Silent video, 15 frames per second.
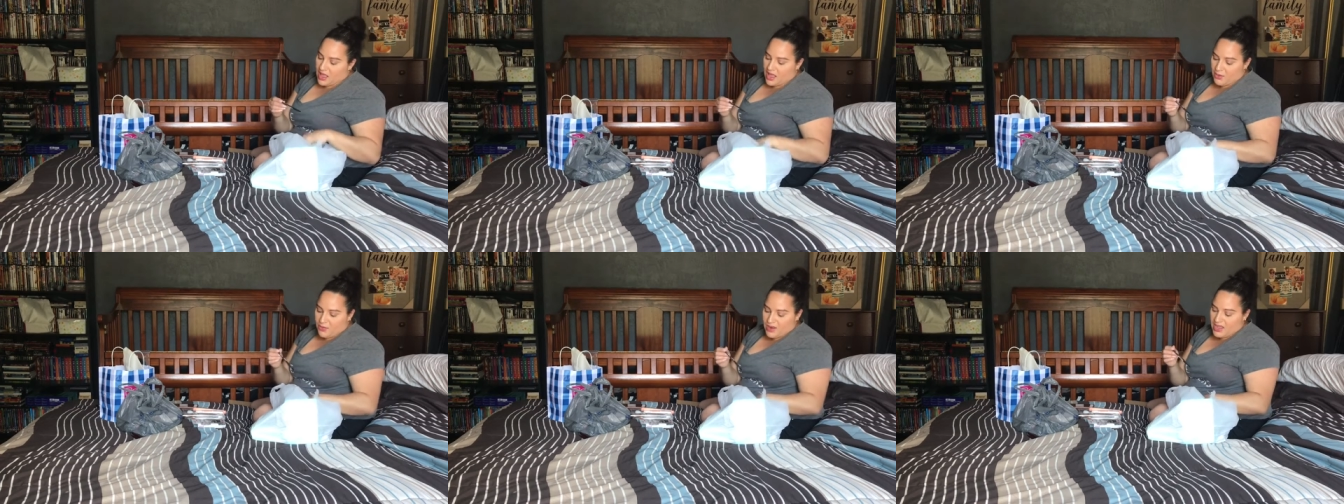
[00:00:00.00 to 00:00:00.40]

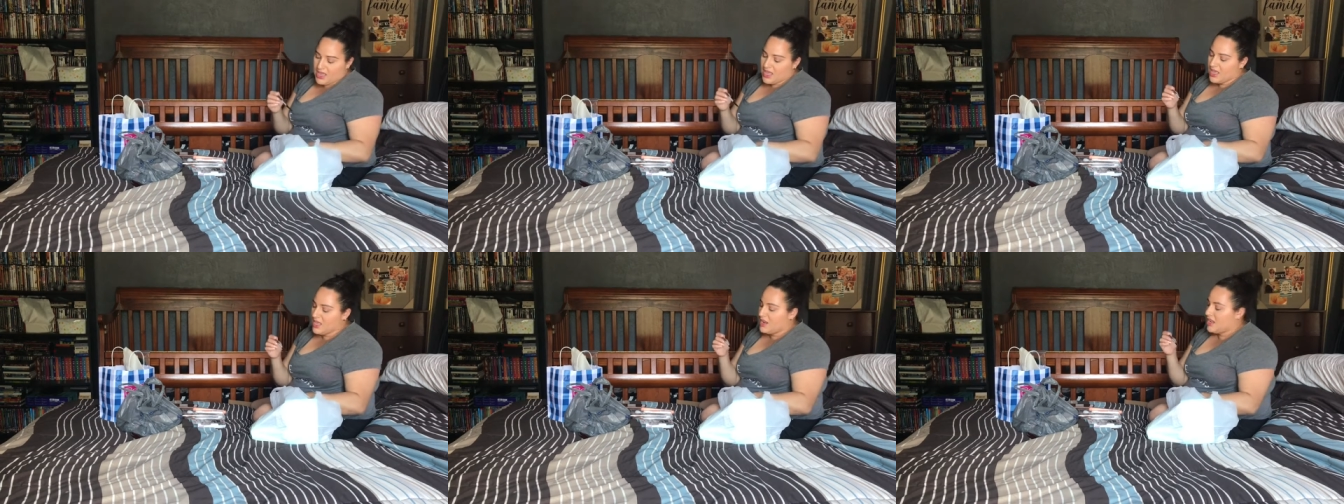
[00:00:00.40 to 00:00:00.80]
I went
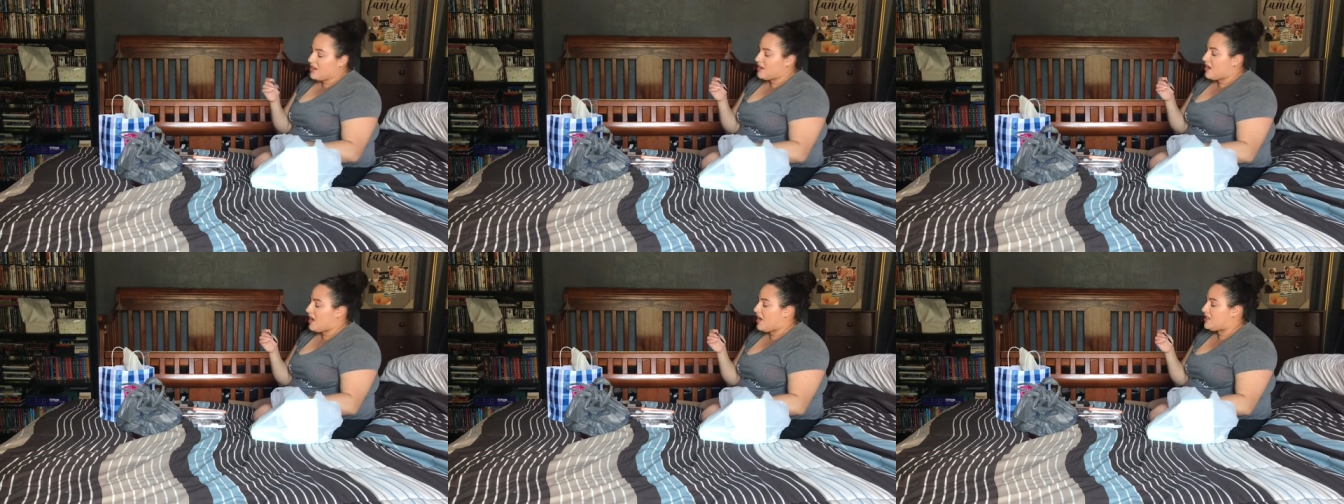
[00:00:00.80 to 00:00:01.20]
ahead
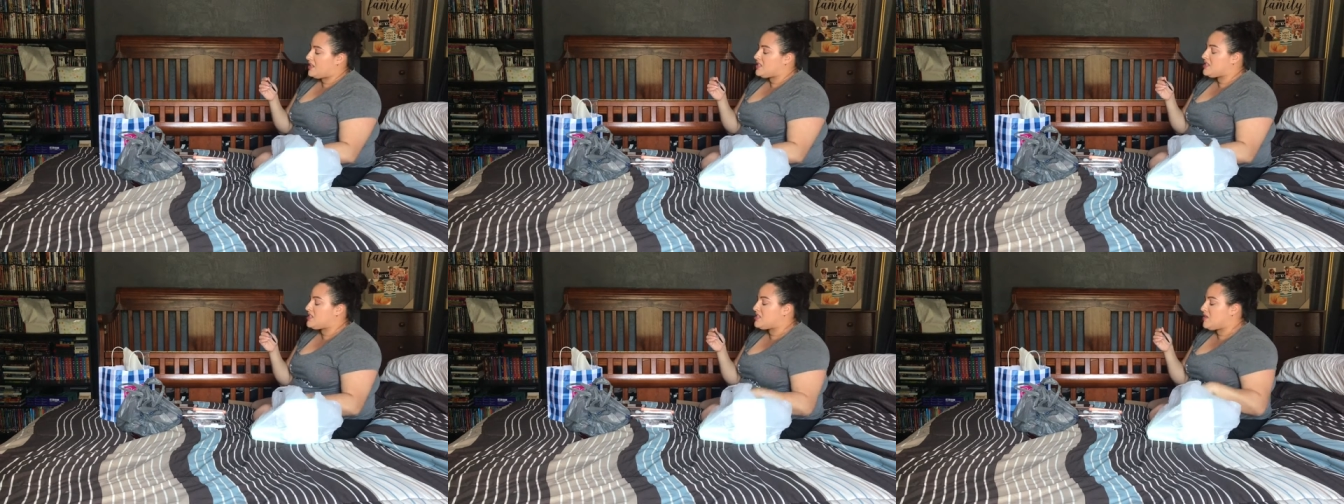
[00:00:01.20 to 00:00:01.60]
and got
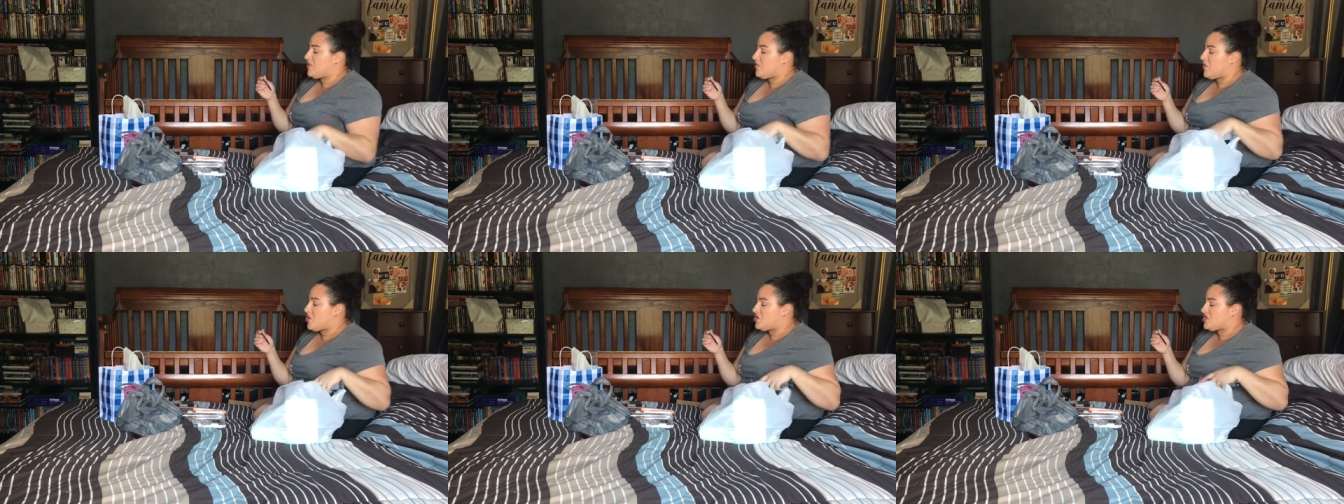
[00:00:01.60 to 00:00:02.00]
this is the
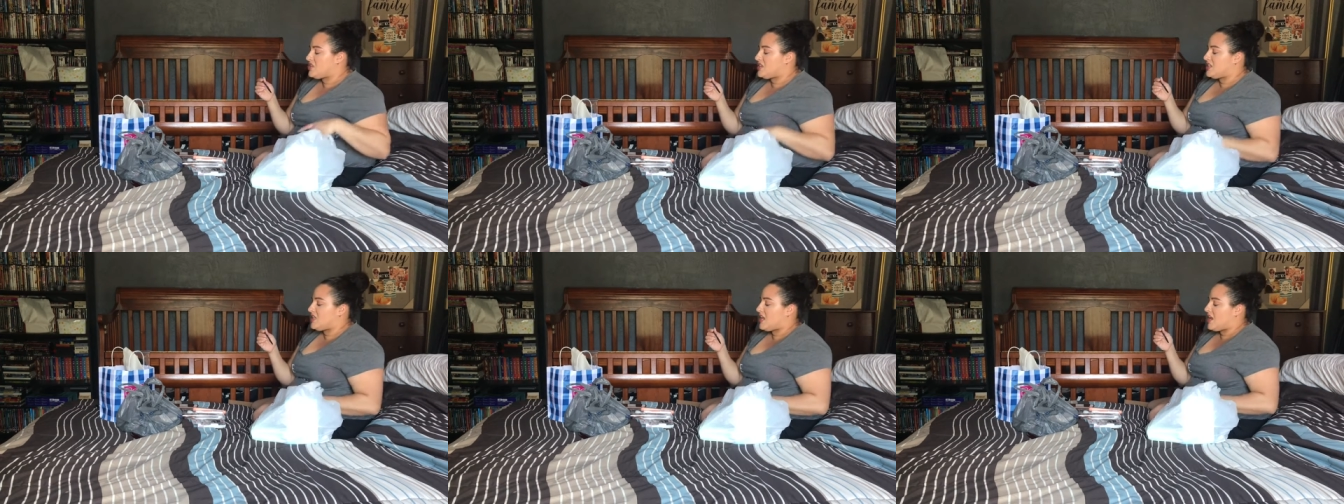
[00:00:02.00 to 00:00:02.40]
first
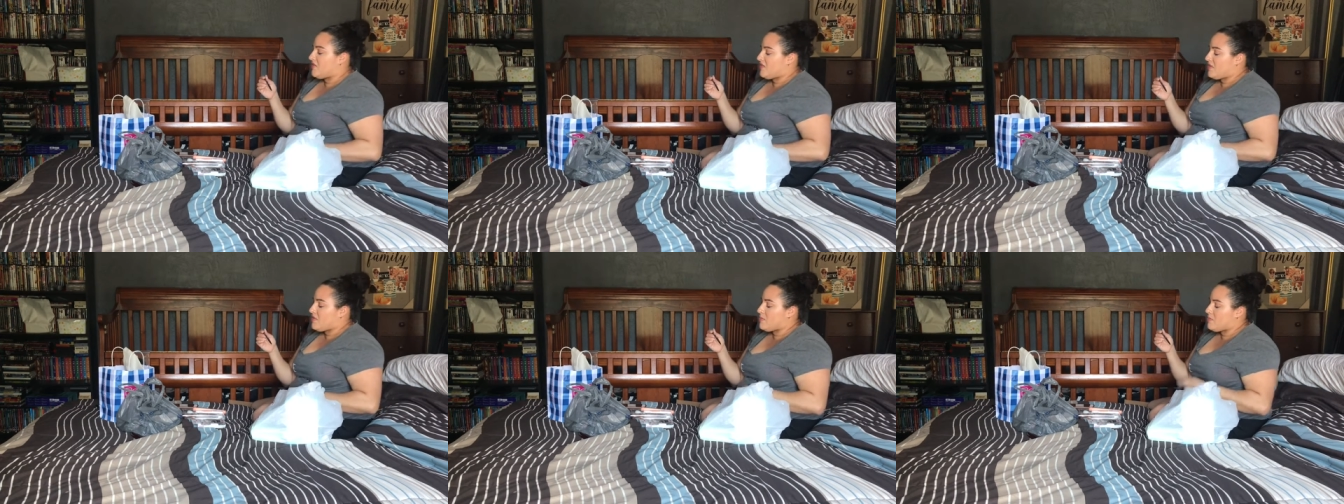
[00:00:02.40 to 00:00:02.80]
thing that
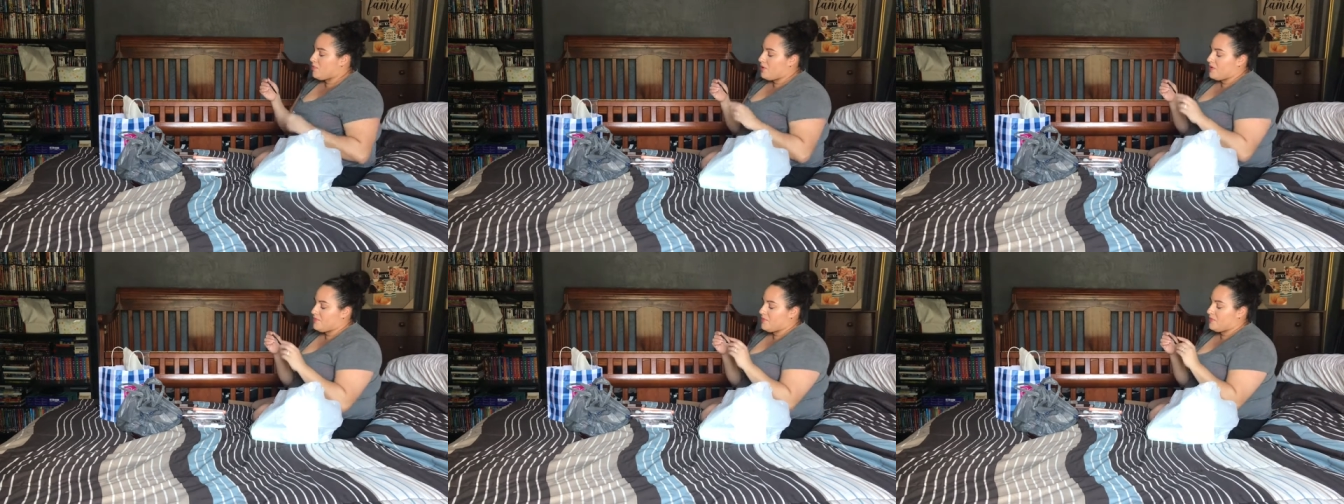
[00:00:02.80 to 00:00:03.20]
I've ever
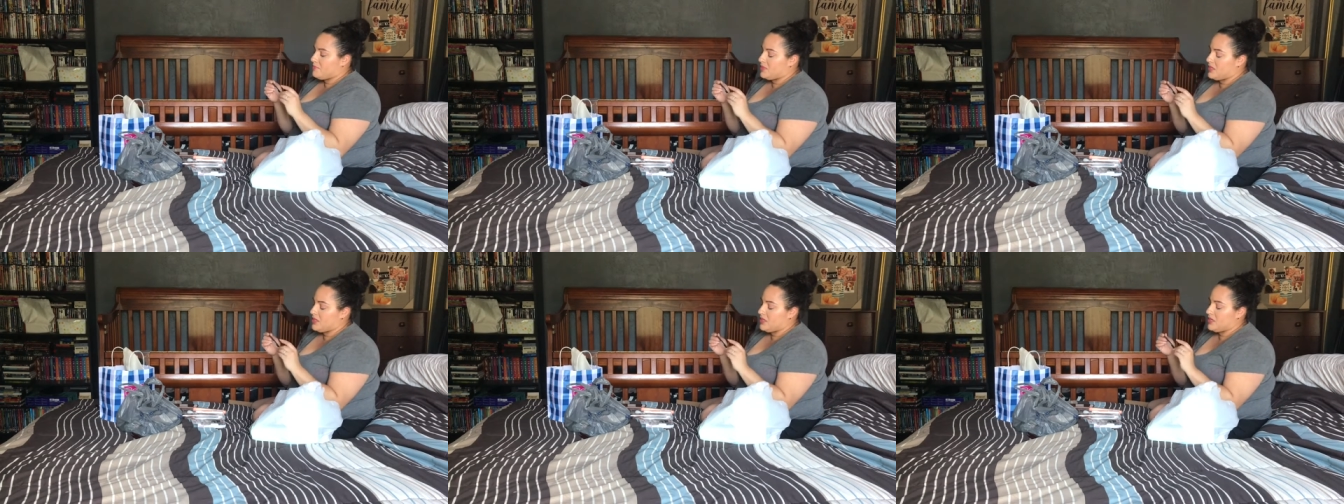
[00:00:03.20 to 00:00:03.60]
bought
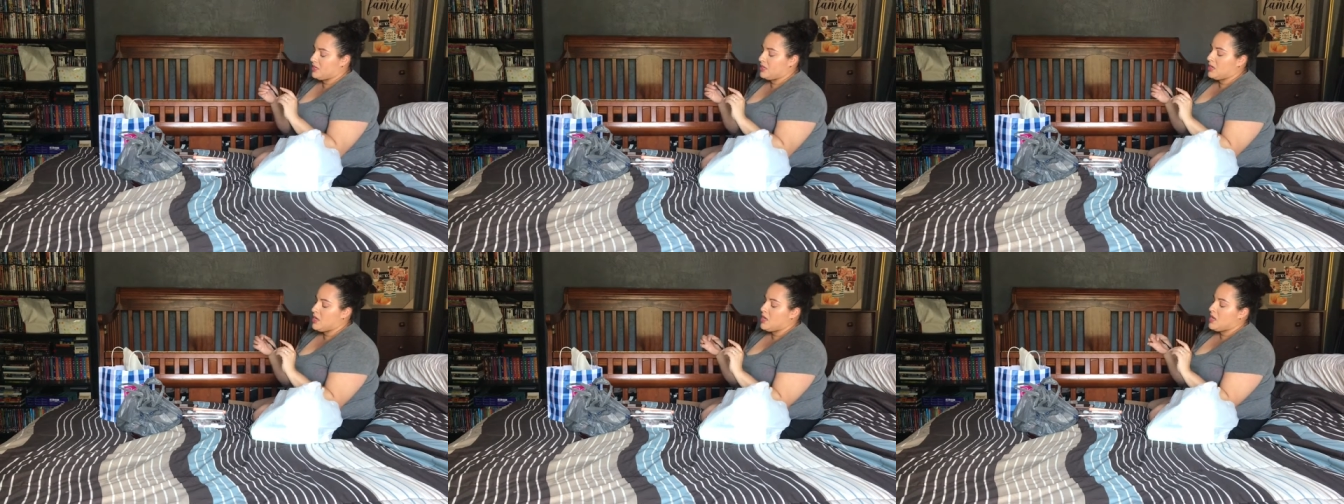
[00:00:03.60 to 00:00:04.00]
from
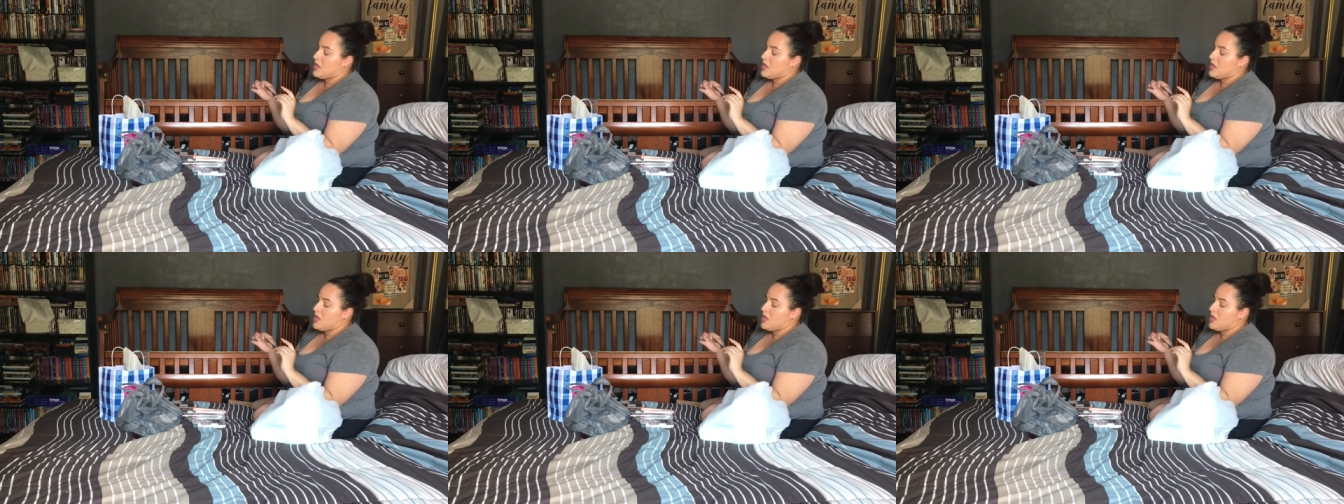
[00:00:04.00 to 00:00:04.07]
the